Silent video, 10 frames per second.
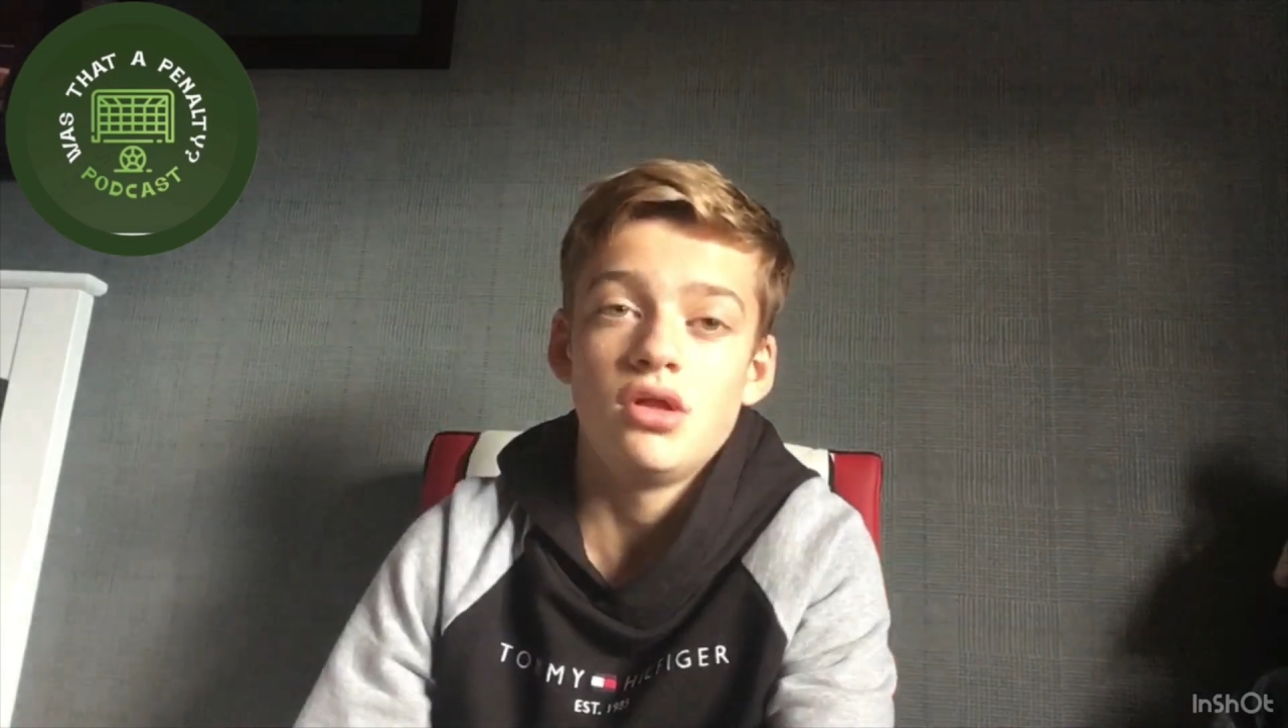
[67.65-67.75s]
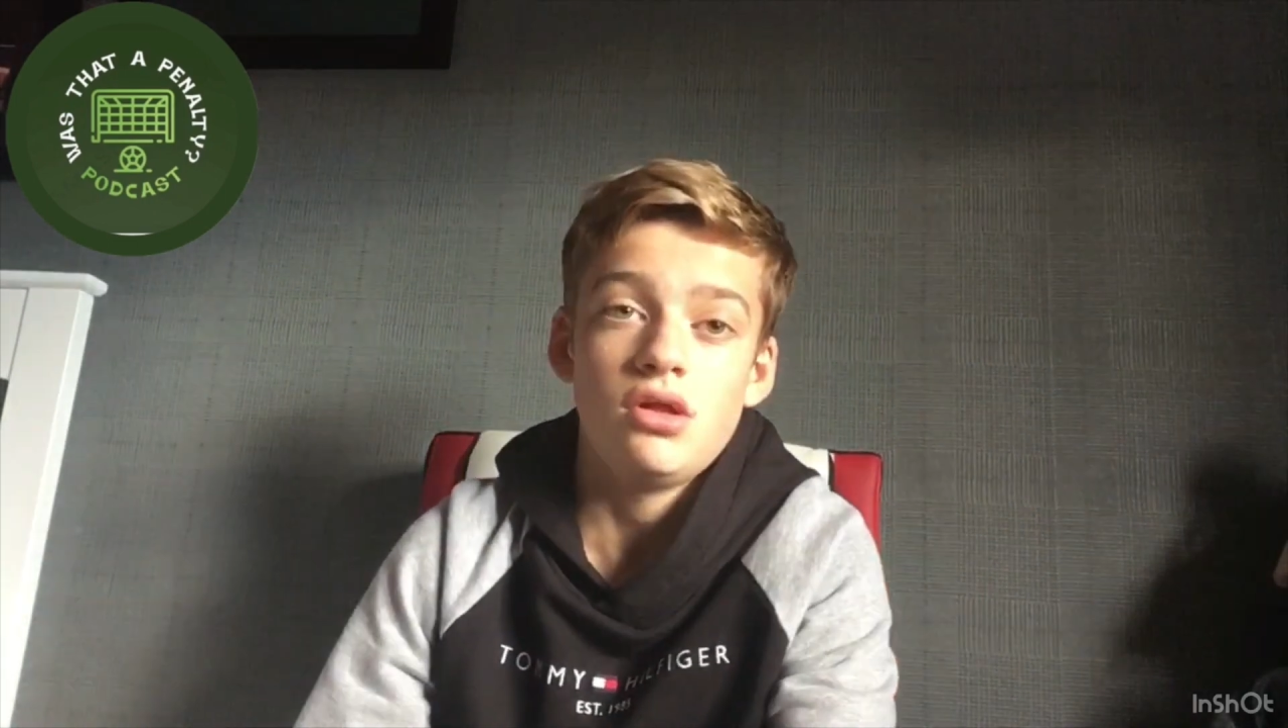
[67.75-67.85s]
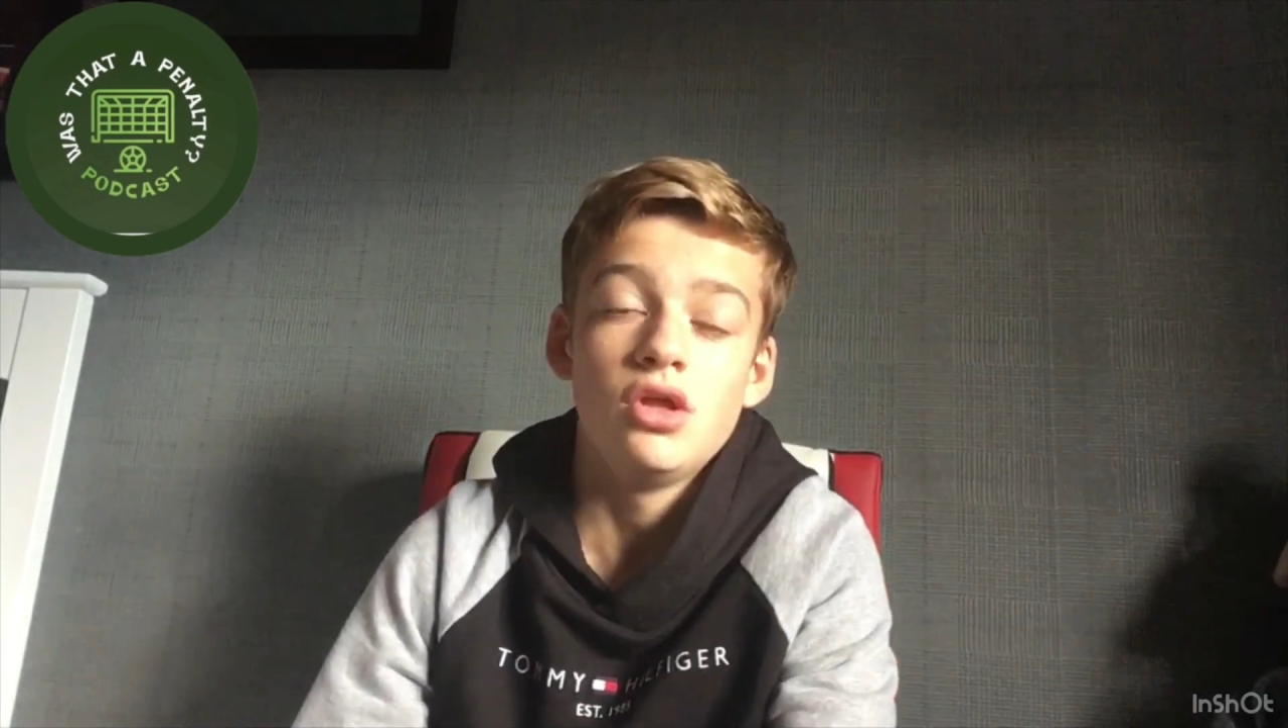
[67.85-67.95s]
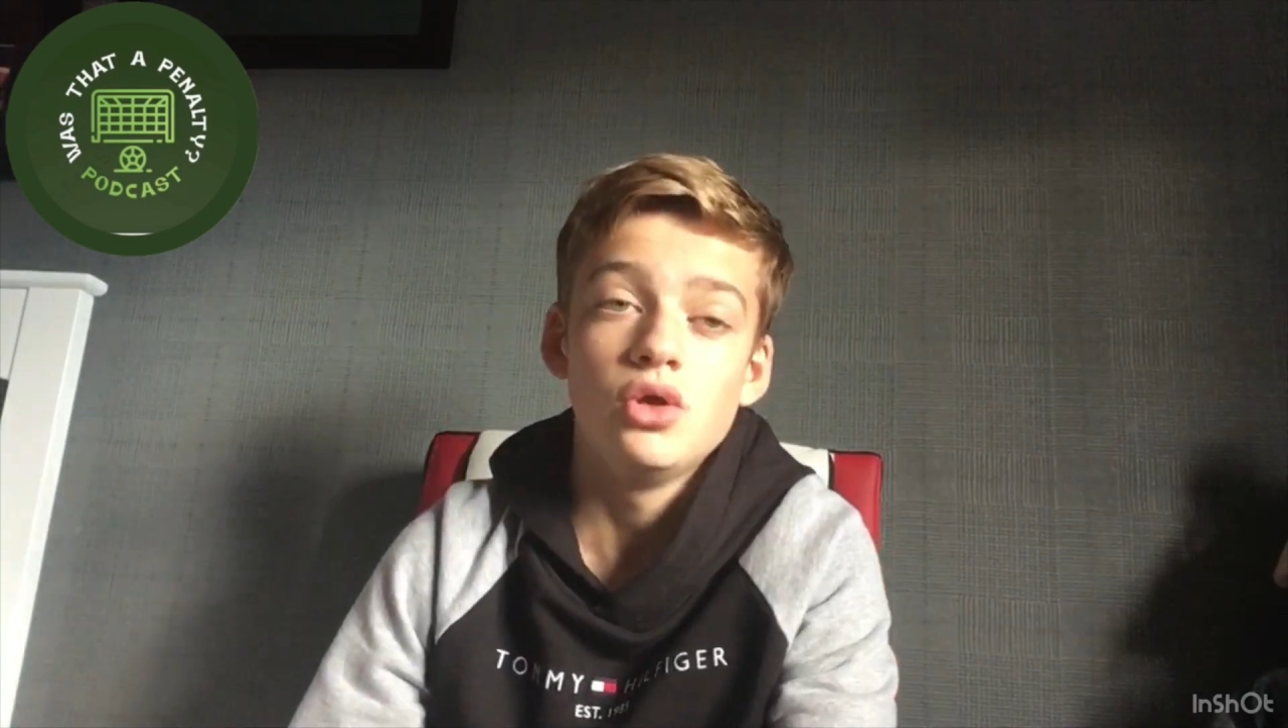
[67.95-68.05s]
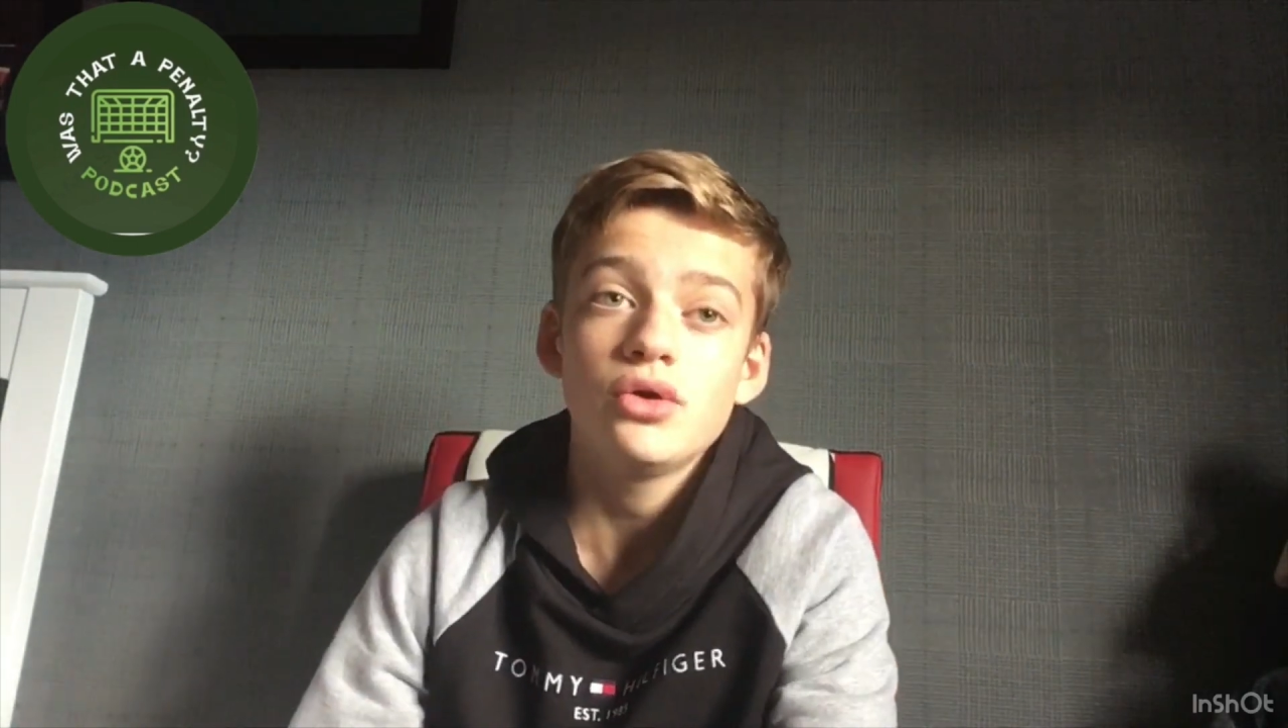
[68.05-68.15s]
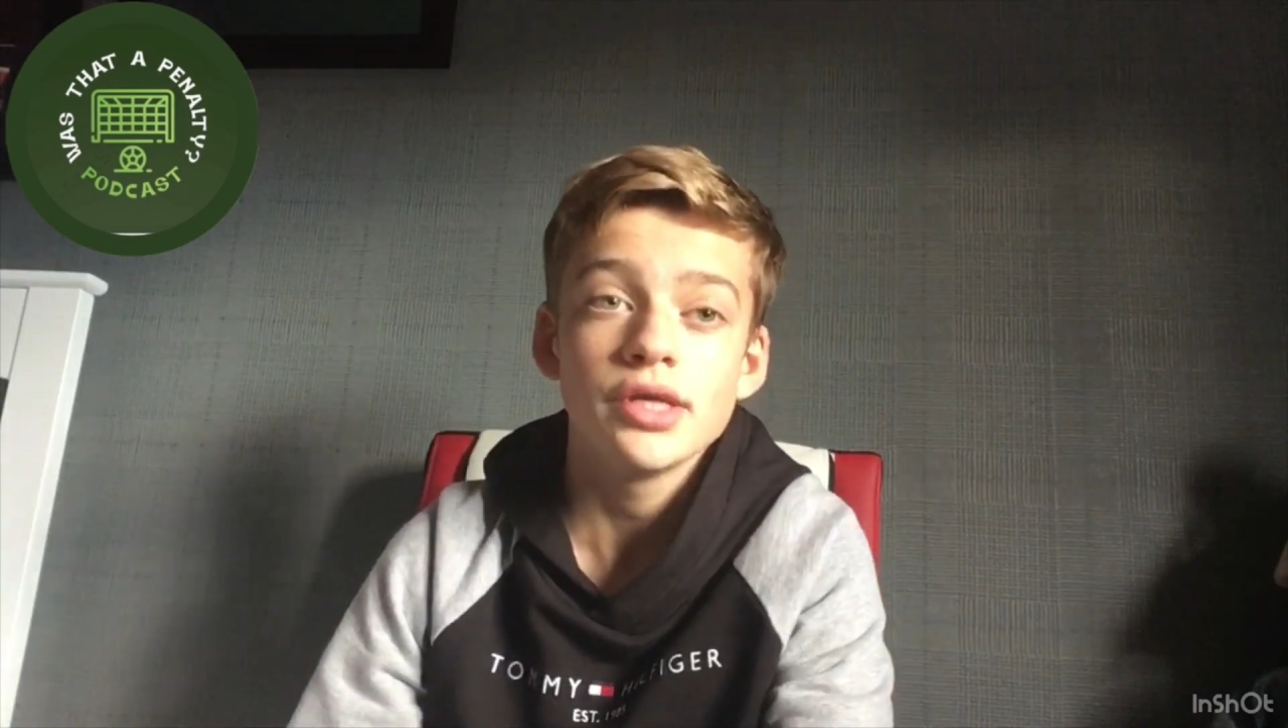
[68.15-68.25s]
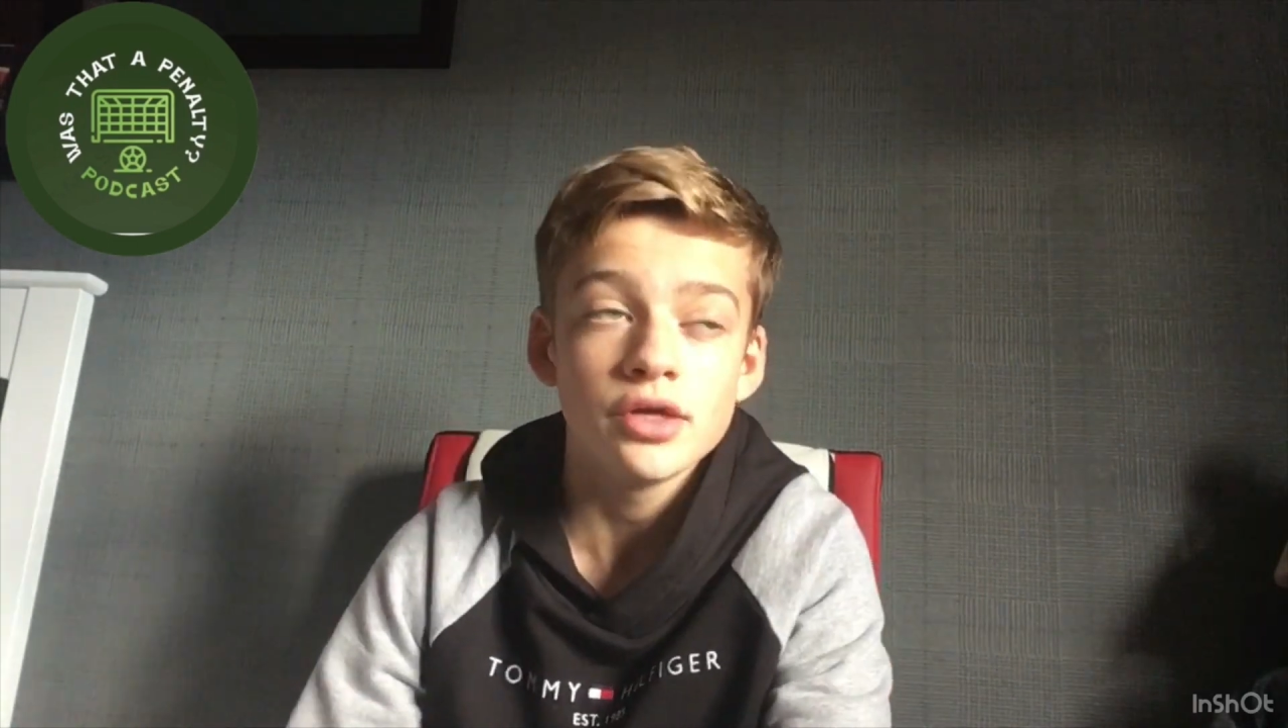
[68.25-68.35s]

a lucky